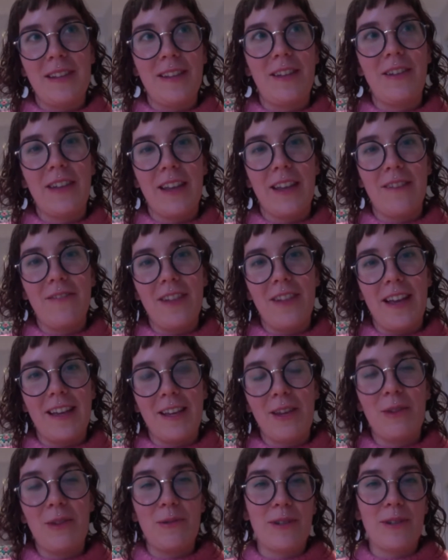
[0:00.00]
and they'll give
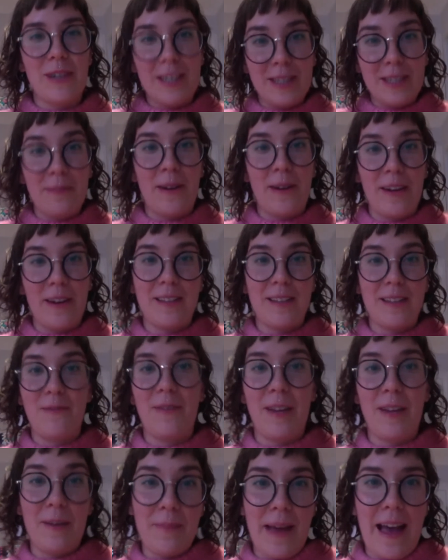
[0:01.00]
like user experience
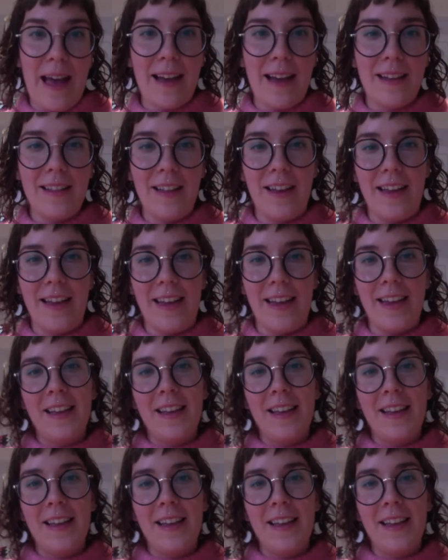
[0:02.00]
feedback. Like